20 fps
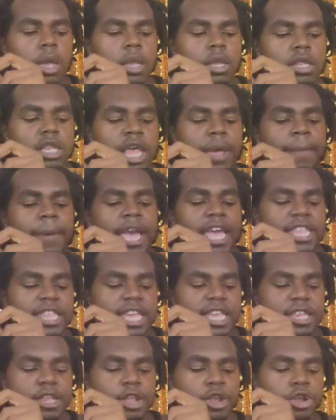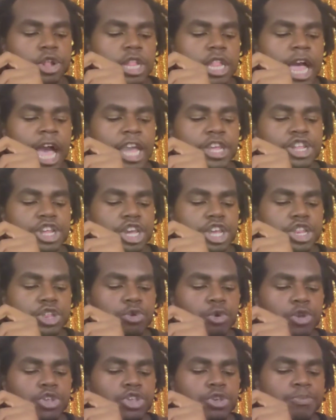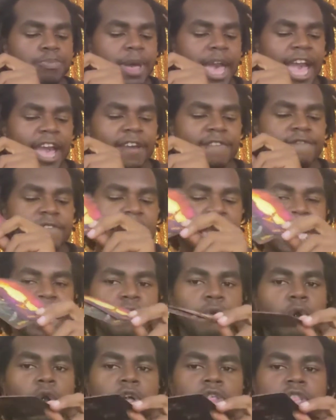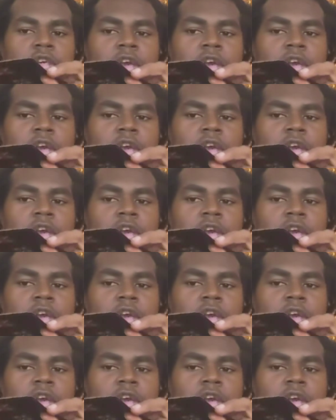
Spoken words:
somebody thinks that their logic is going to backfire on